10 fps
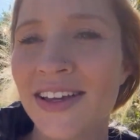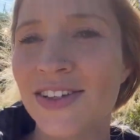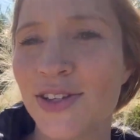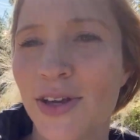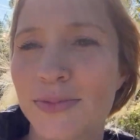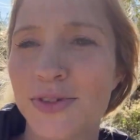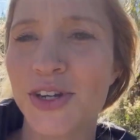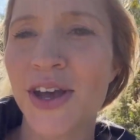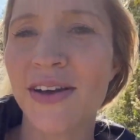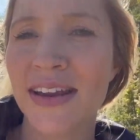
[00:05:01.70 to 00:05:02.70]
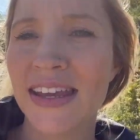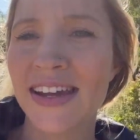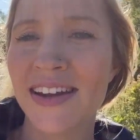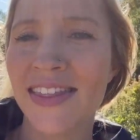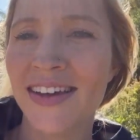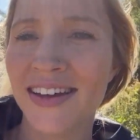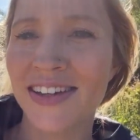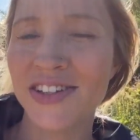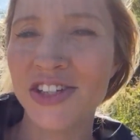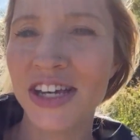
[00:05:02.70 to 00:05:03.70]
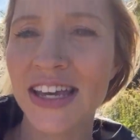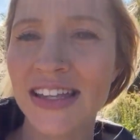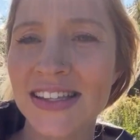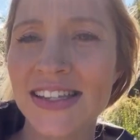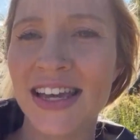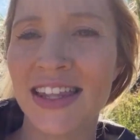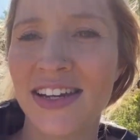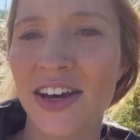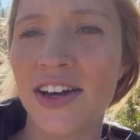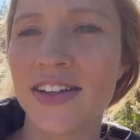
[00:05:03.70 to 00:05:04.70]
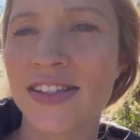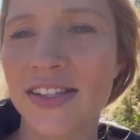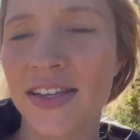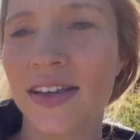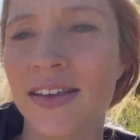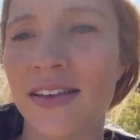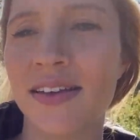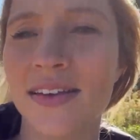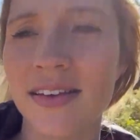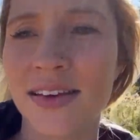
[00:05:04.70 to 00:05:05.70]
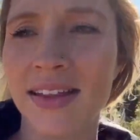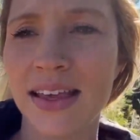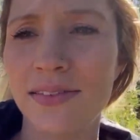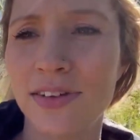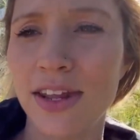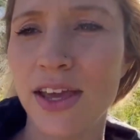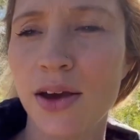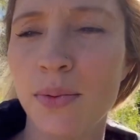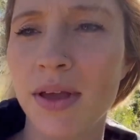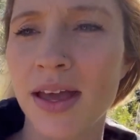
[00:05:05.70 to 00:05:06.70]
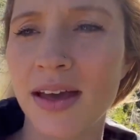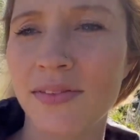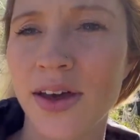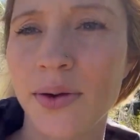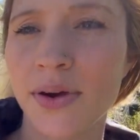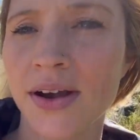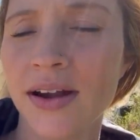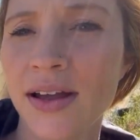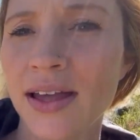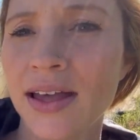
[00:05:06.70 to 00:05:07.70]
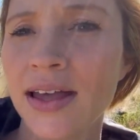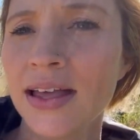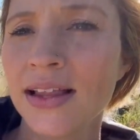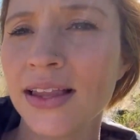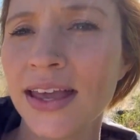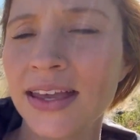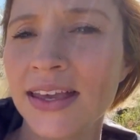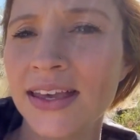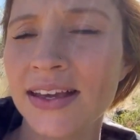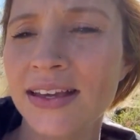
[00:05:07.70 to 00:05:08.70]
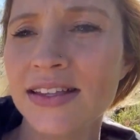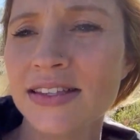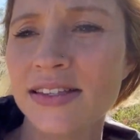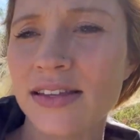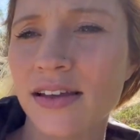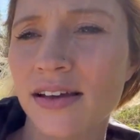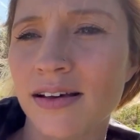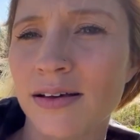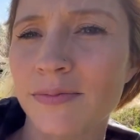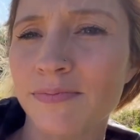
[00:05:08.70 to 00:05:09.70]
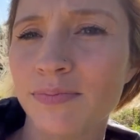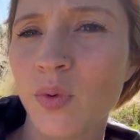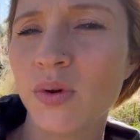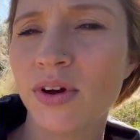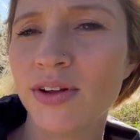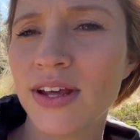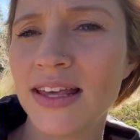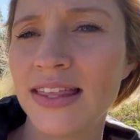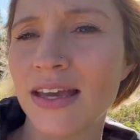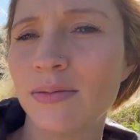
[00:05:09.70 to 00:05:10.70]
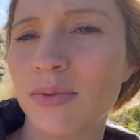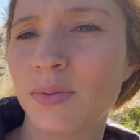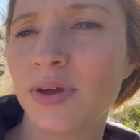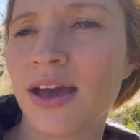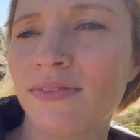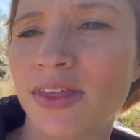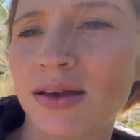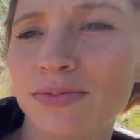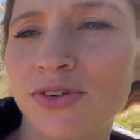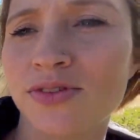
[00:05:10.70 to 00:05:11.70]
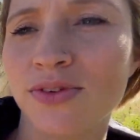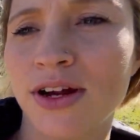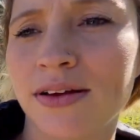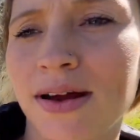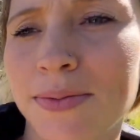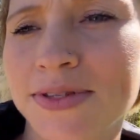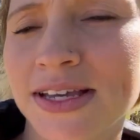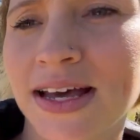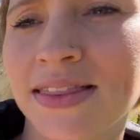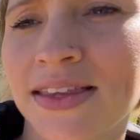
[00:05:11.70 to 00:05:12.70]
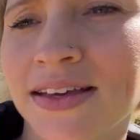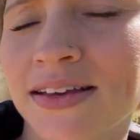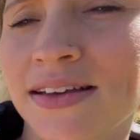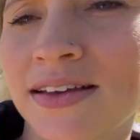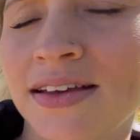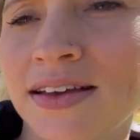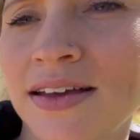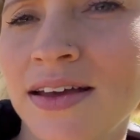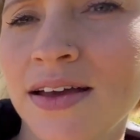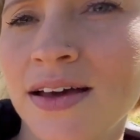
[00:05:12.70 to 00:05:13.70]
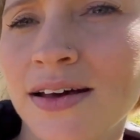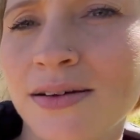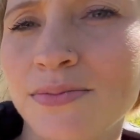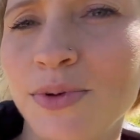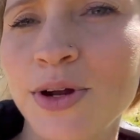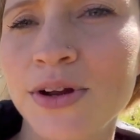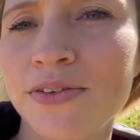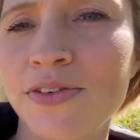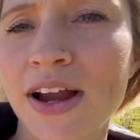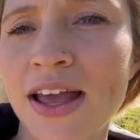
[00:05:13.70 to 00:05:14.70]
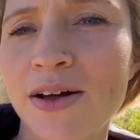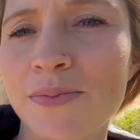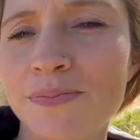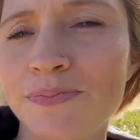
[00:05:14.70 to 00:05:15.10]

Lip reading: So I'm sure y'all could hear the chickens and the ducks in that video. We have our laying hens, we rotate them, and we have them just running right beside the breeder for now.